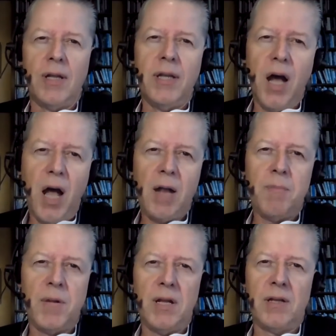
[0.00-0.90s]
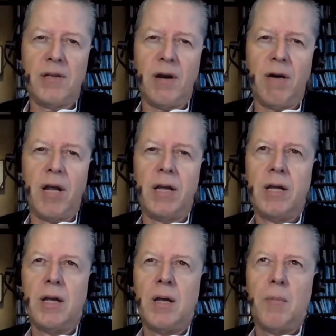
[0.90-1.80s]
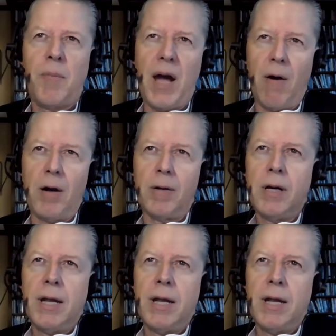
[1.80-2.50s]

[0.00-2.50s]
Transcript: non-military power.